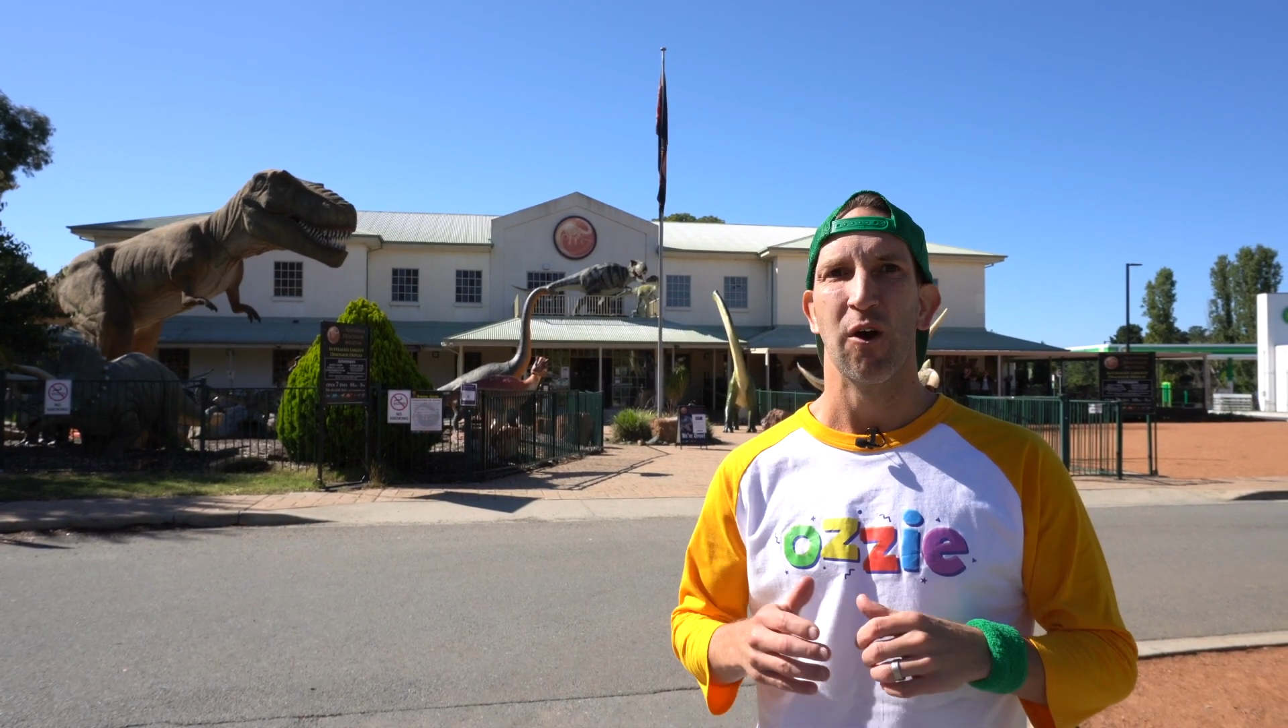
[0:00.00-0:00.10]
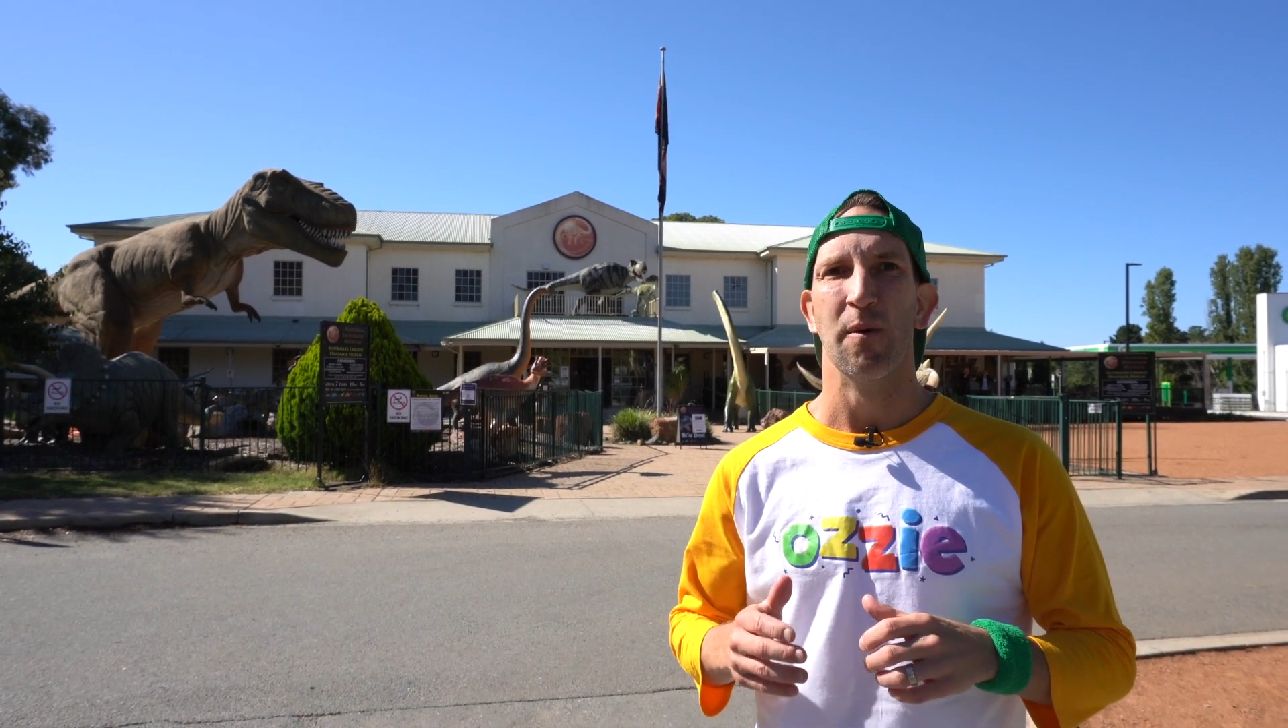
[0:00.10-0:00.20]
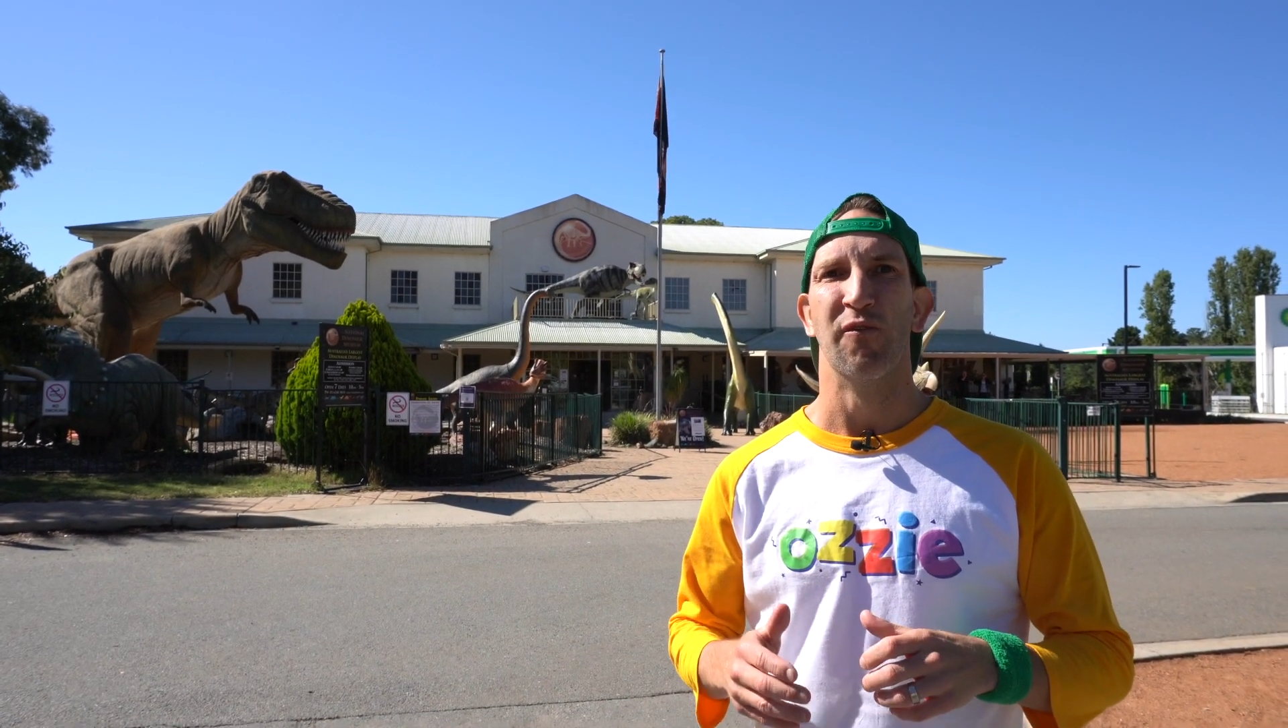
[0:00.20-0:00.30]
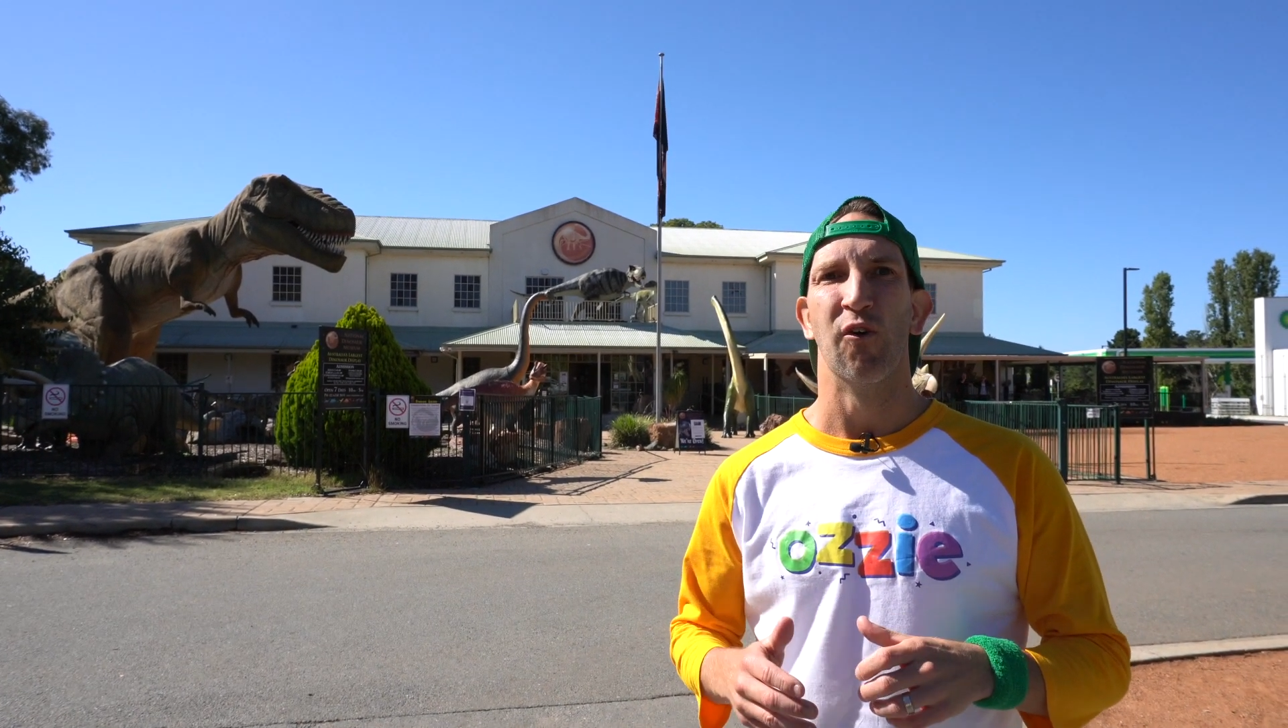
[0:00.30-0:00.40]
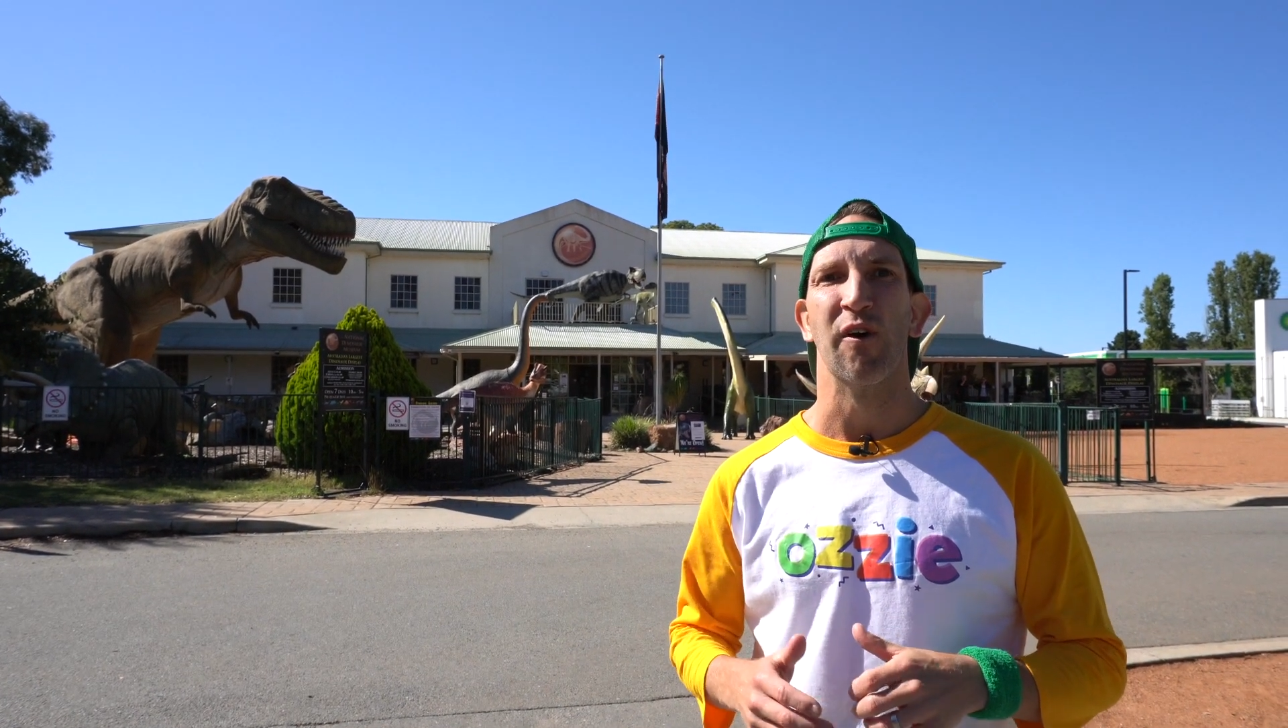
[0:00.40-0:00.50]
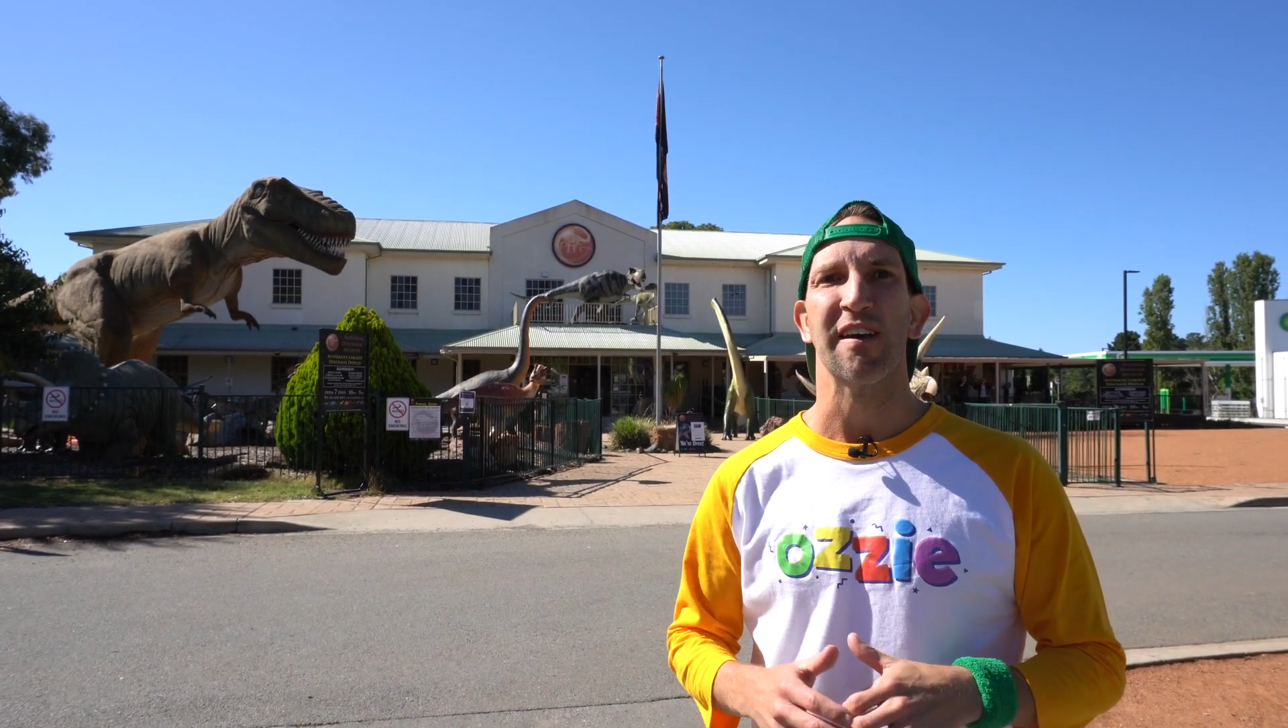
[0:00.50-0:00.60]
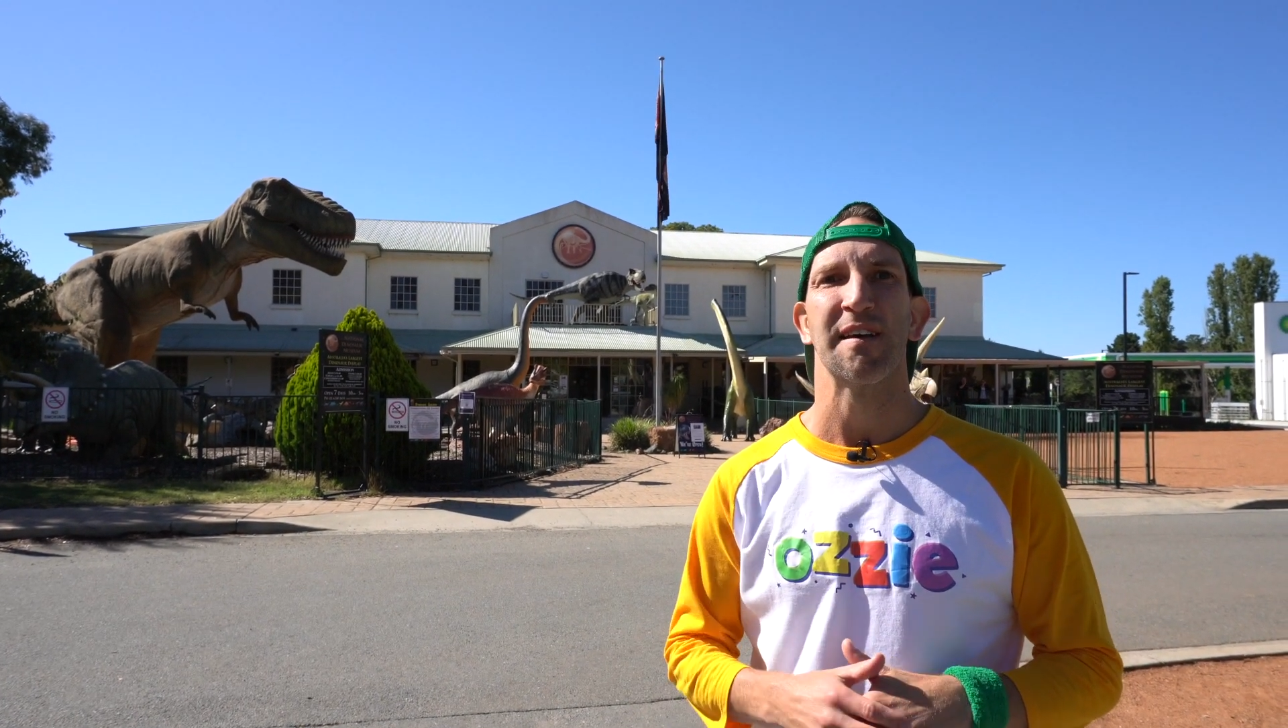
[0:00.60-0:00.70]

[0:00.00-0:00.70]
herbivore